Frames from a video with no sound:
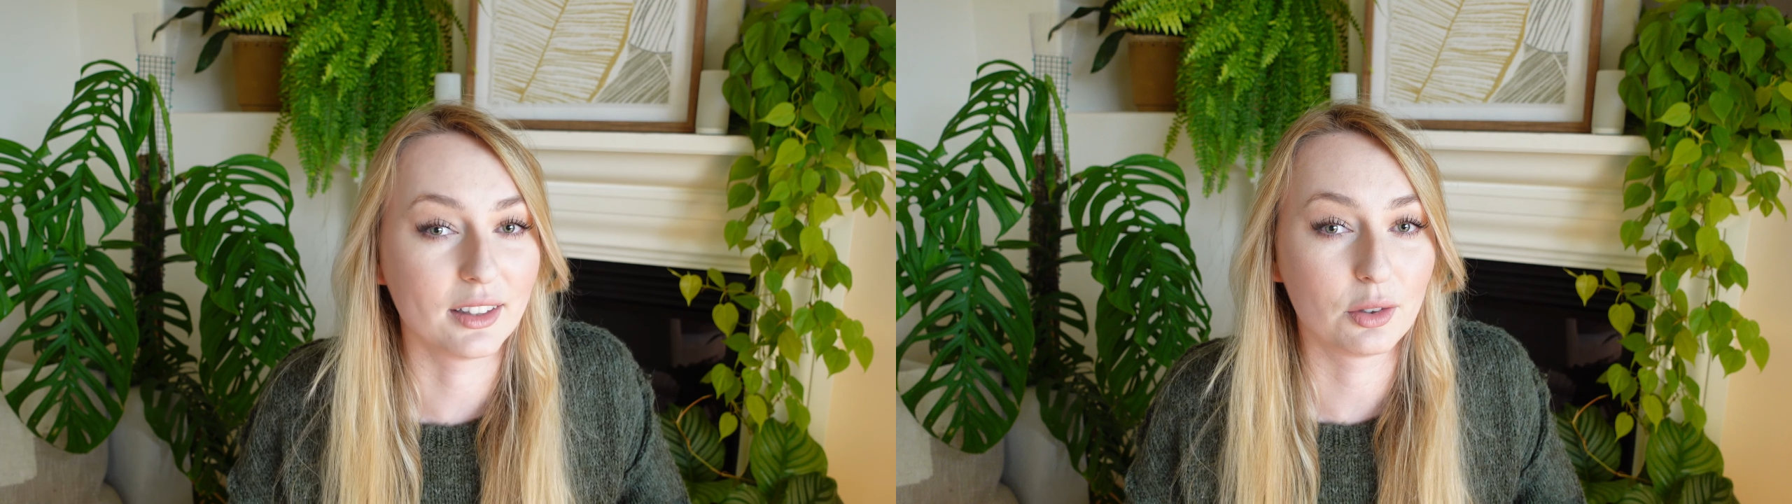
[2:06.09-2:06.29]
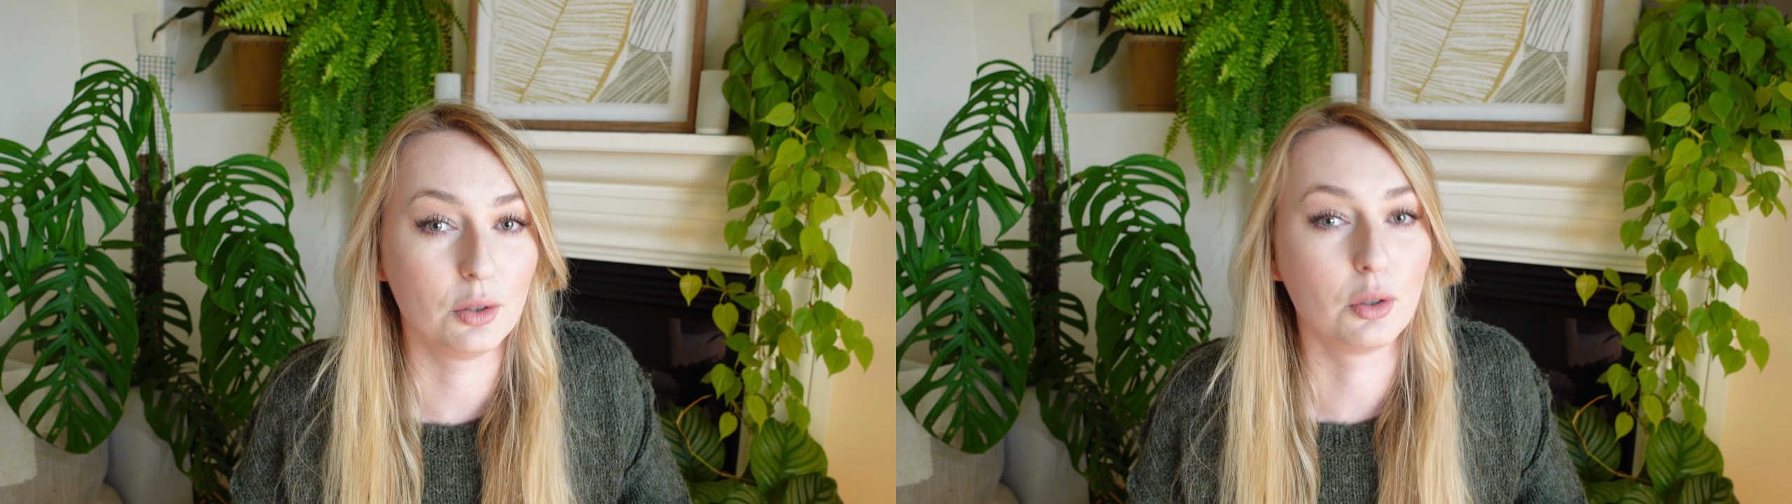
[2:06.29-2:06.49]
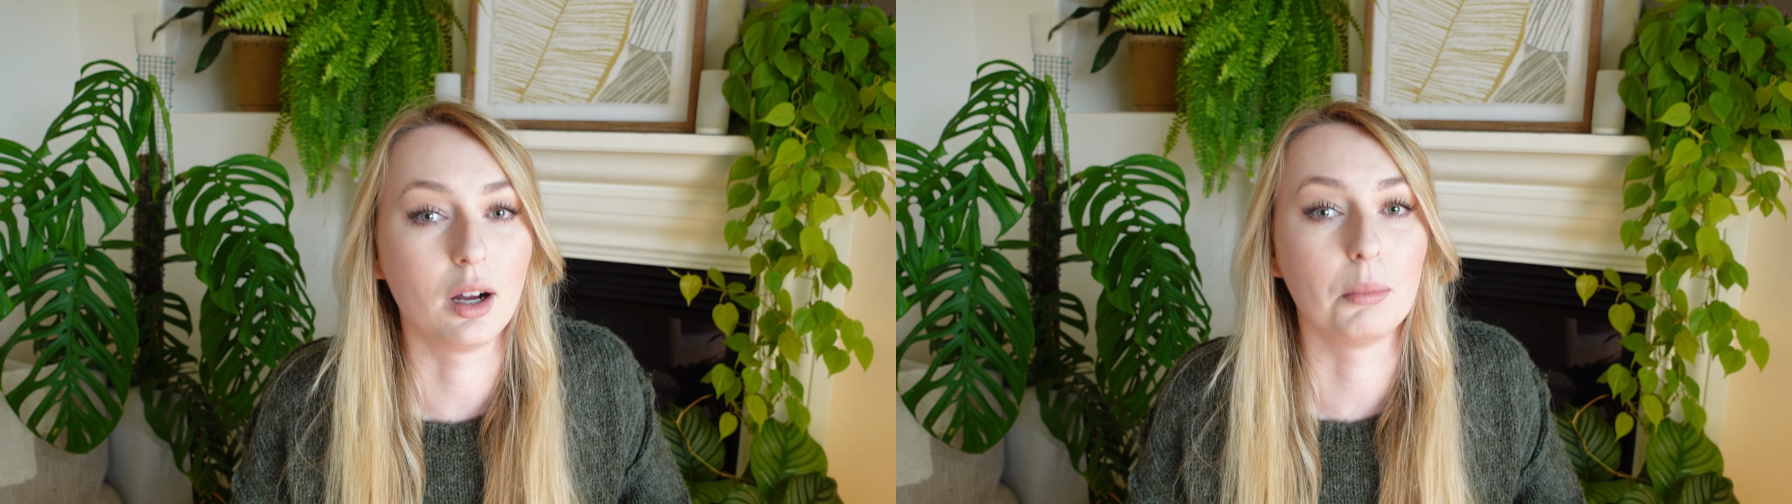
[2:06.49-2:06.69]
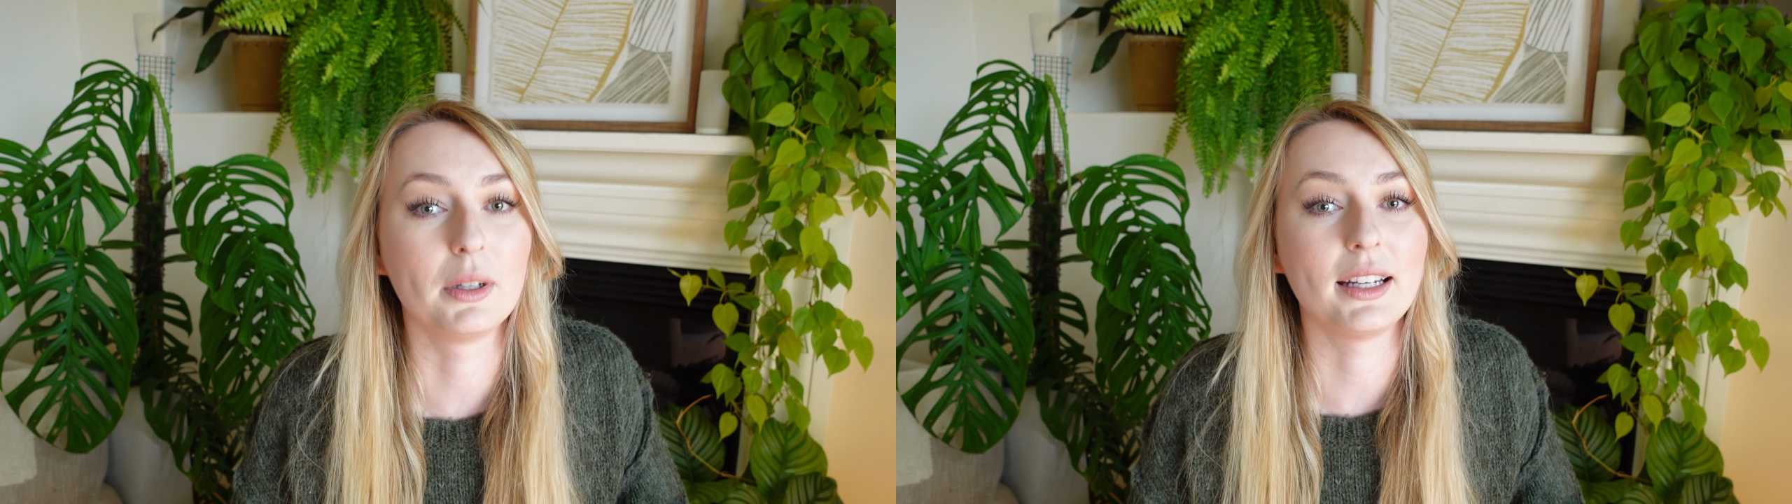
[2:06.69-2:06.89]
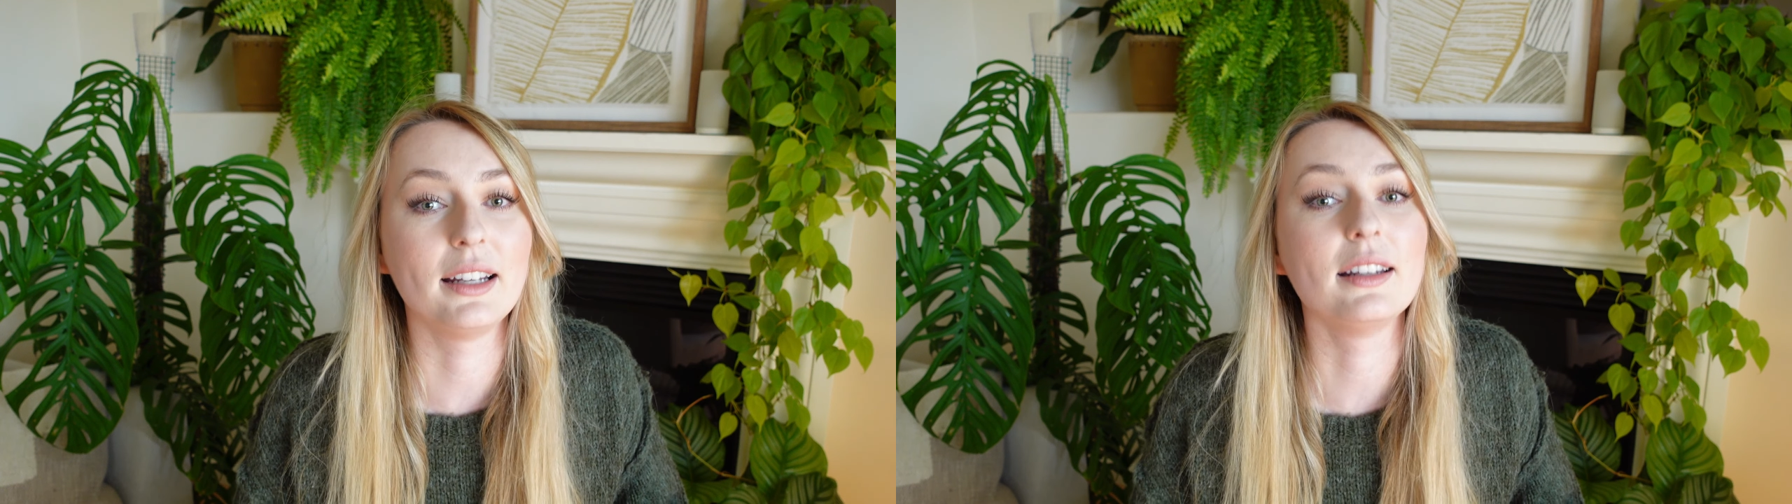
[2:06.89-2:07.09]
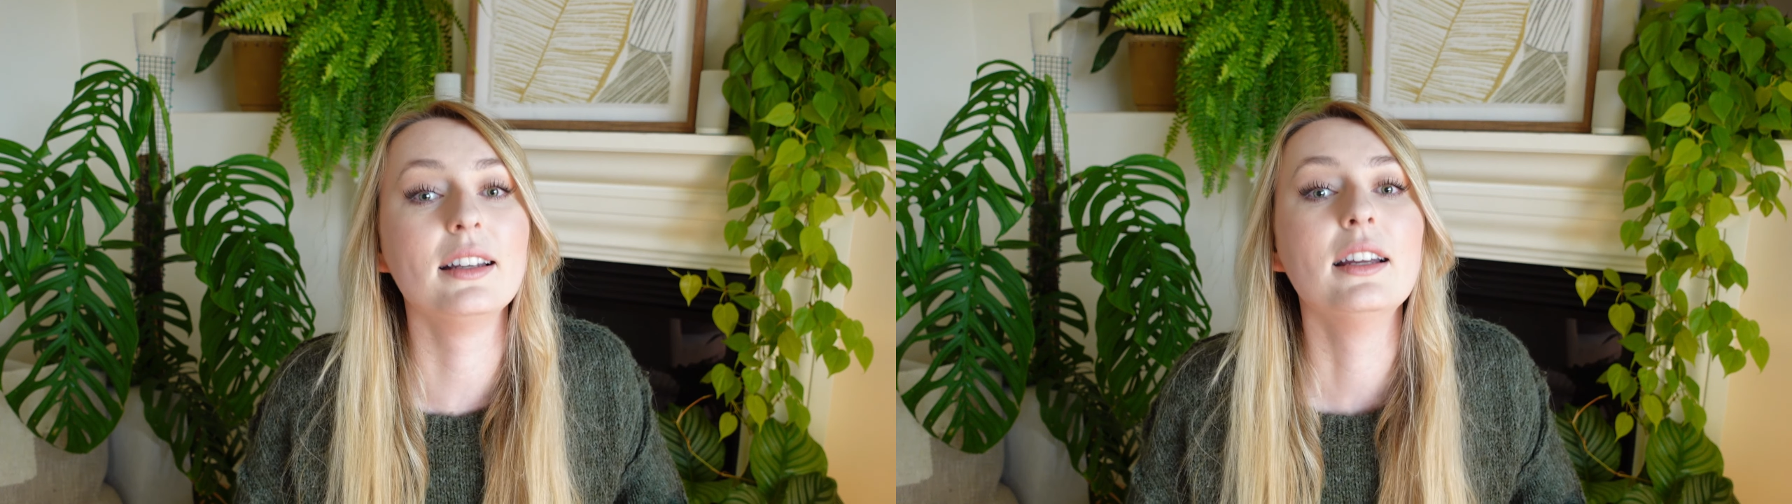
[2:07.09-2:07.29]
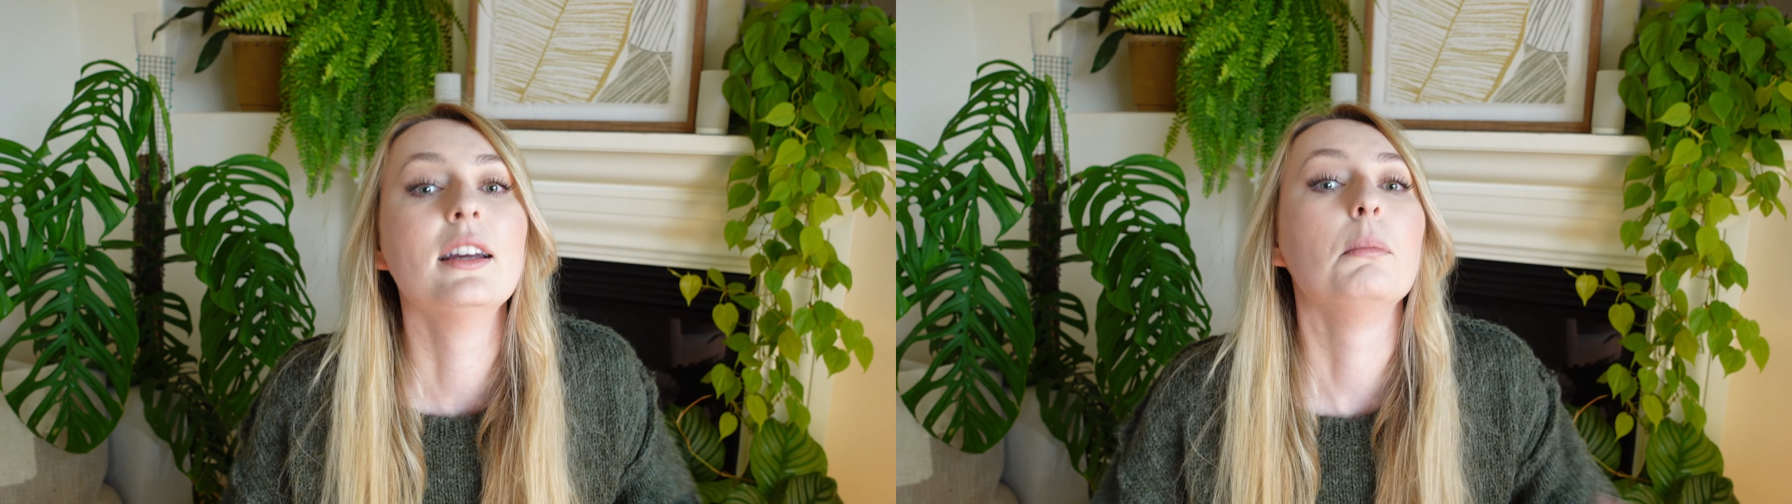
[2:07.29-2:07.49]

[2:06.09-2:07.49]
it's too complicated.